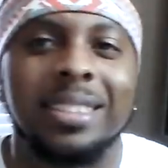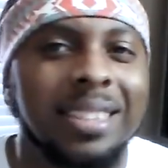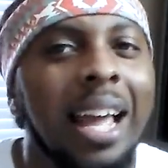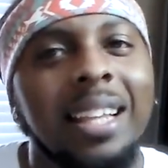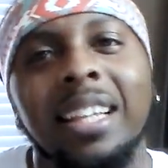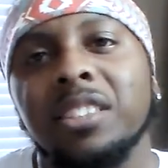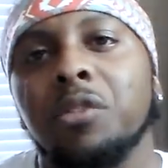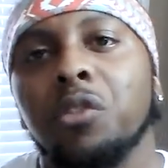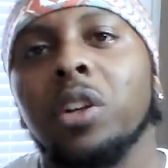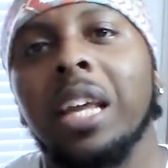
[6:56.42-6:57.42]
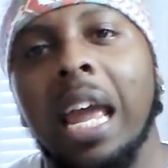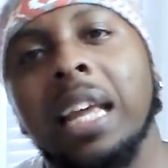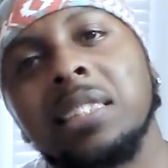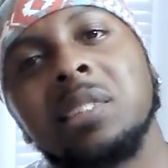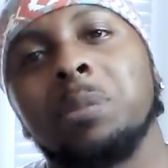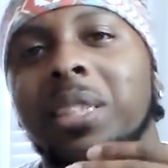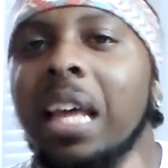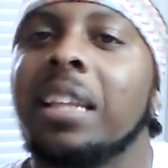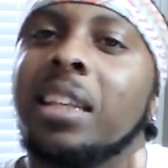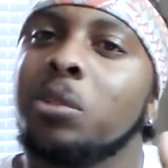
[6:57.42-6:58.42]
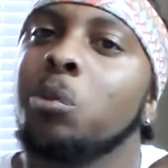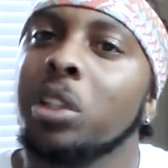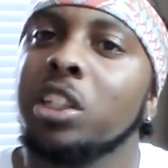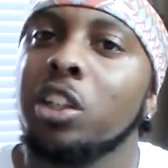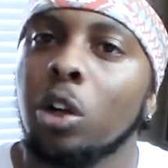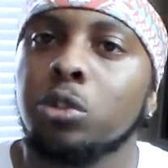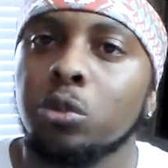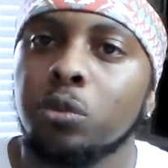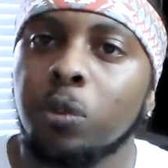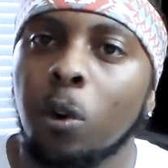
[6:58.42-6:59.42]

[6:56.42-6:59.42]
He signed as a free agent, but that didn't really go too